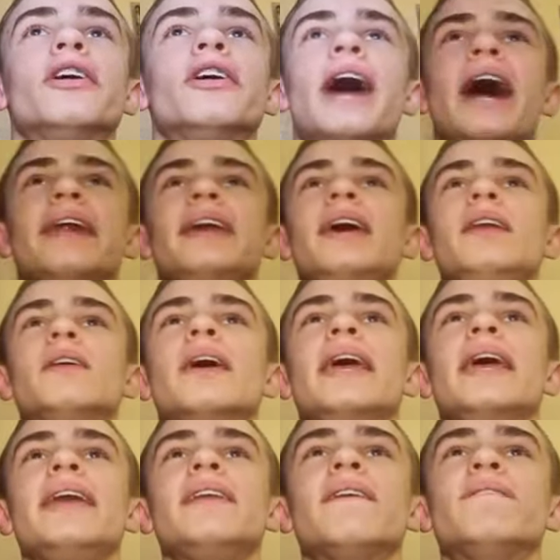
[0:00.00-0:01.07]
then
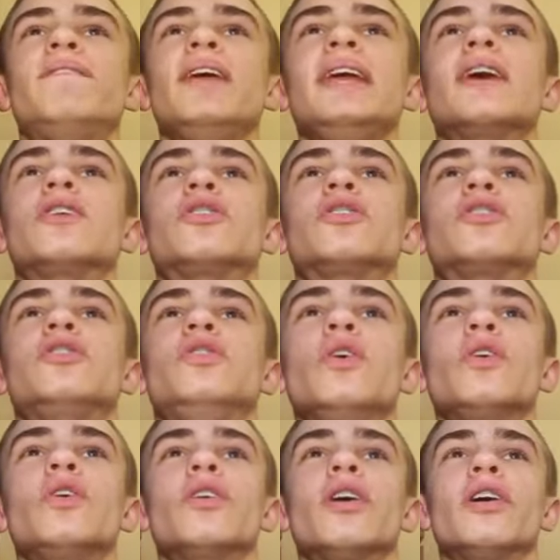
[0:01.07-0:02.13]
in the
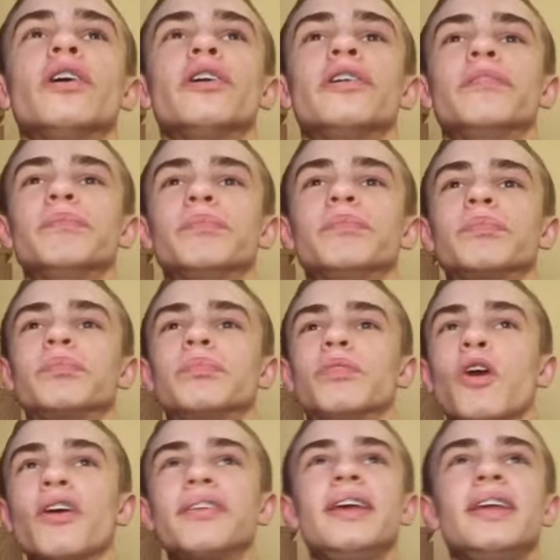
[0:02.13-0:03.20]

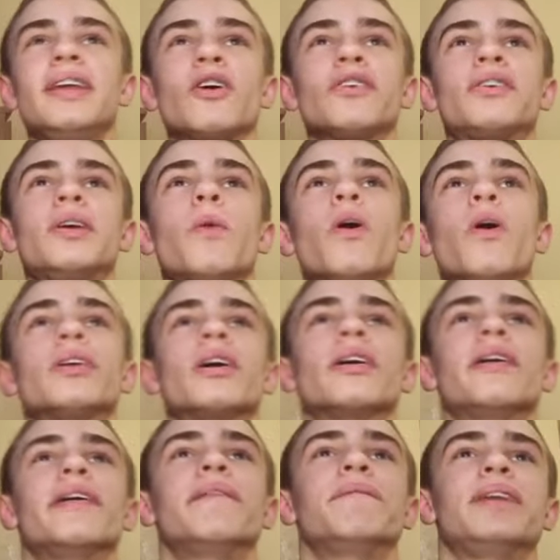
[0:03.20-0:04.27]
1991,
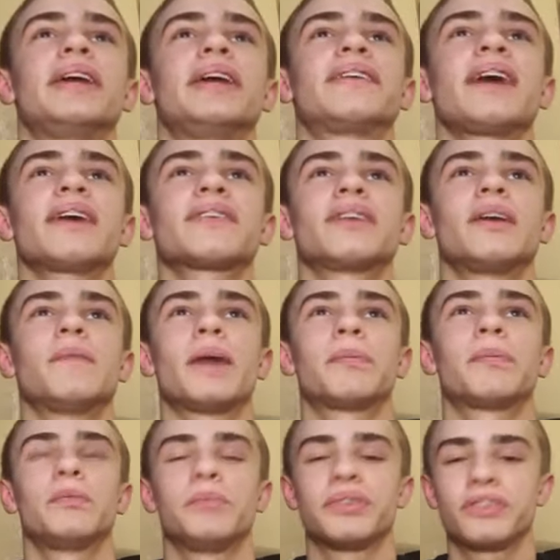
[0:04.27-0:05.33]
the exact same
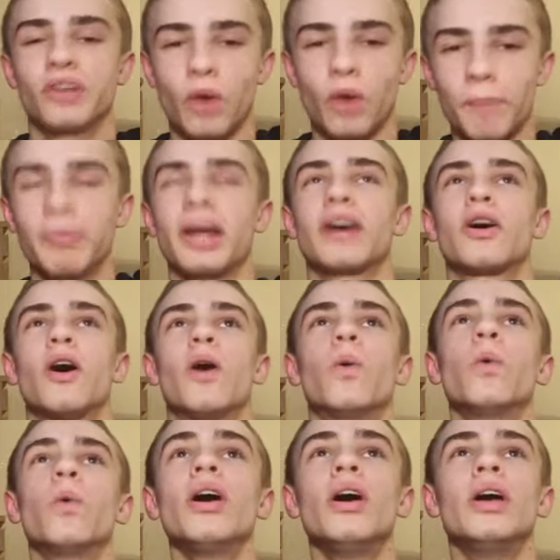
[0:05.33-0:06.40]
happened. We still had Black
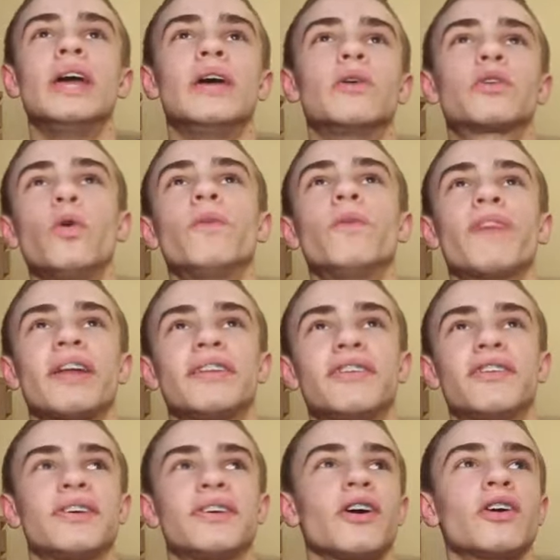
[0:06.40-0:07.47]
Hole. It was called
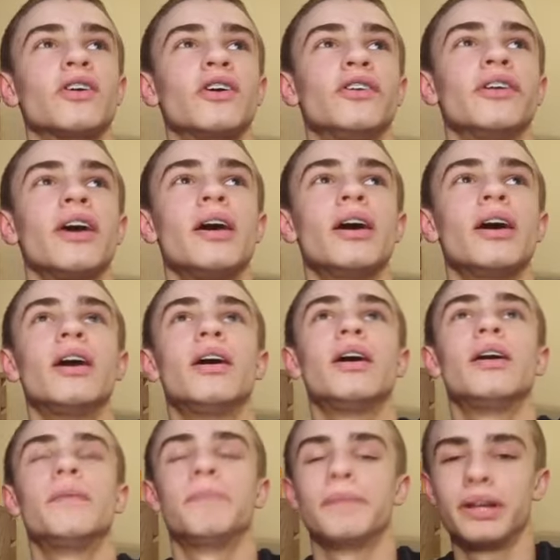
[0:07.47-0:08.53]
Fantasy Island.
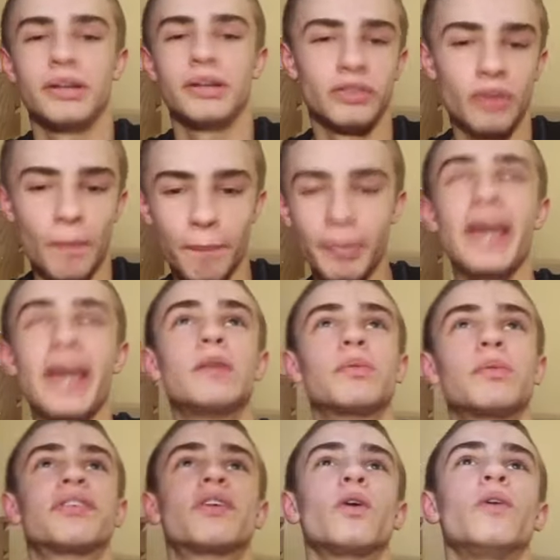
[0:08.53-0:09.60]
The Blade was
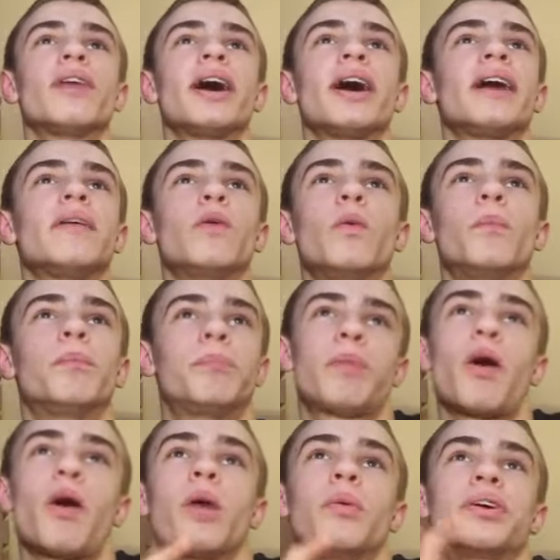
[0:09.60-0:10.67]
still there, or
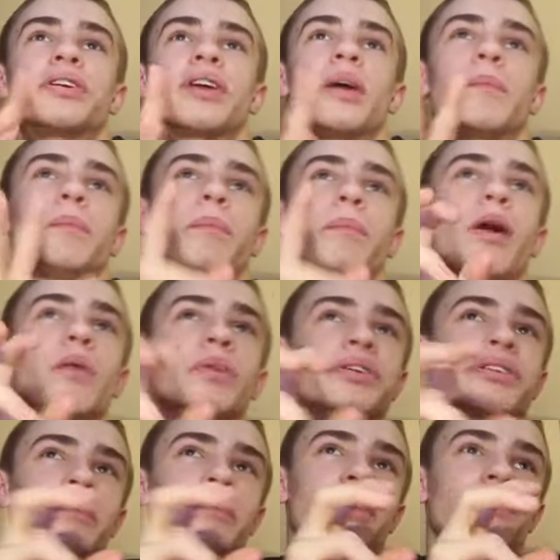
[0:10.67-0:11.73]
pirate ship,
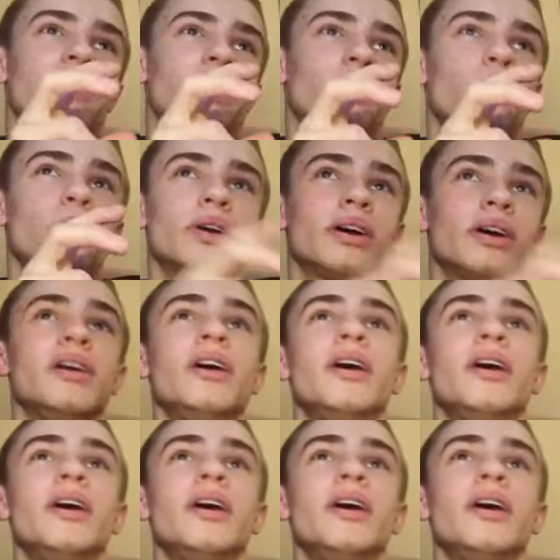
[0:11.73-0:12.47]
as they call it.